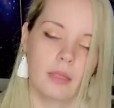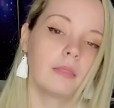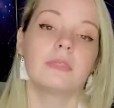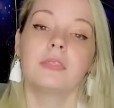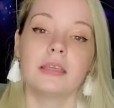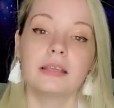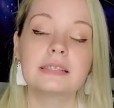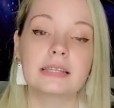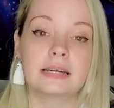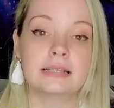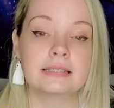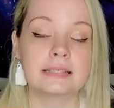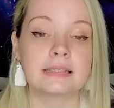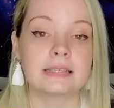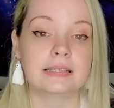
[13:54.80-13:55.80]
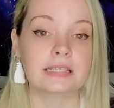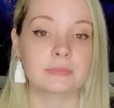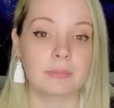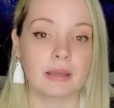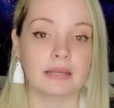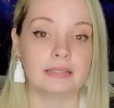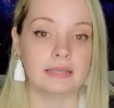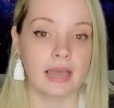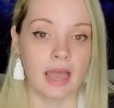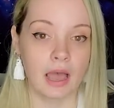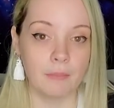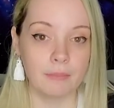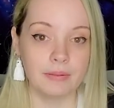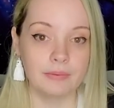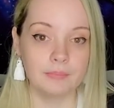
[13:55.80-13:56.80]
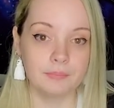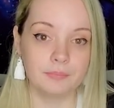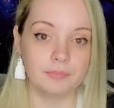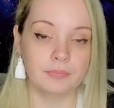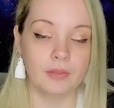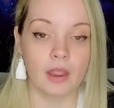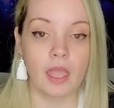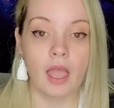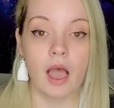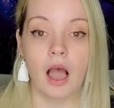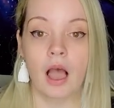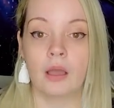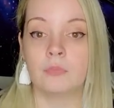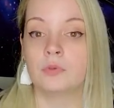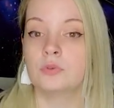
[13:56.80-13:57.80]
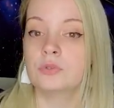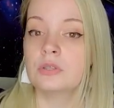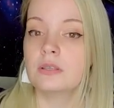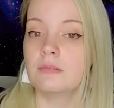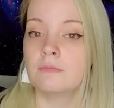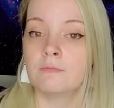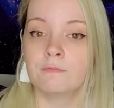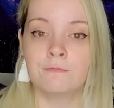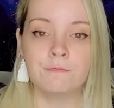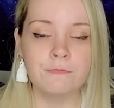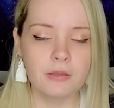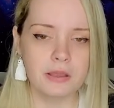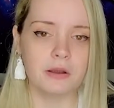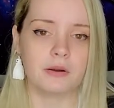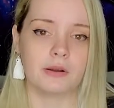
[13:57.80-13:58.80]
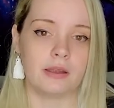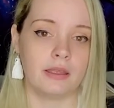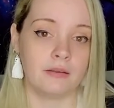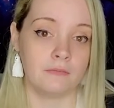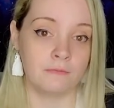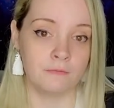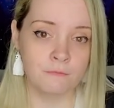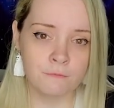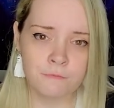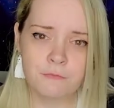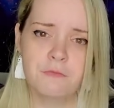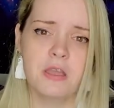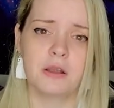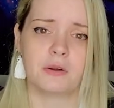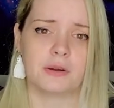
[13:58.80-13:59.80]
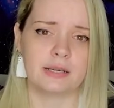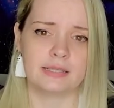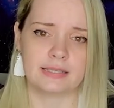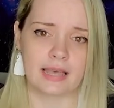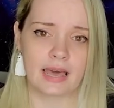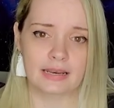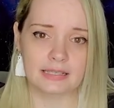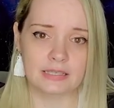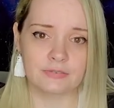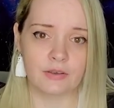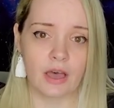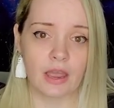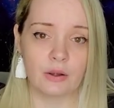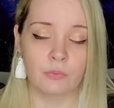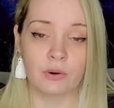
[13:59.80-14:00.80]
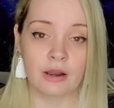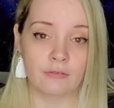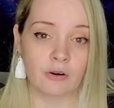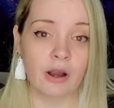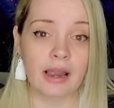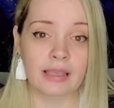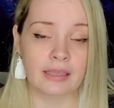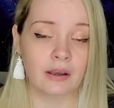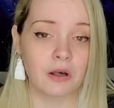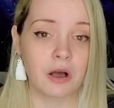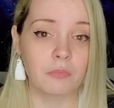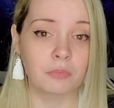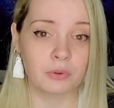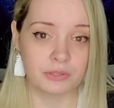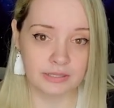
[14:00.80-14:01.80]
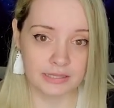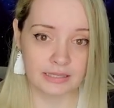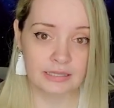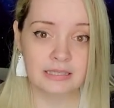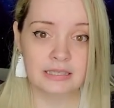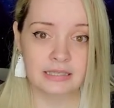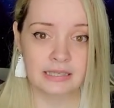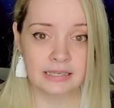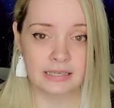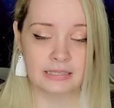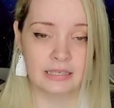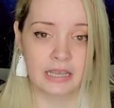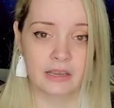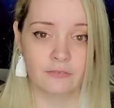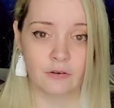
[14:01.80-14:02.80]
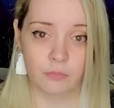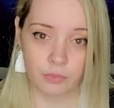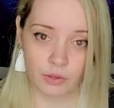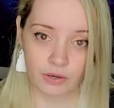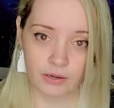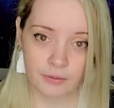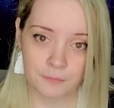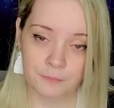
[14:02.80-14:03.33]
things that I didn't expect to happen. I'm usually very, very satisfied whenever I cannot predict the ending of a book.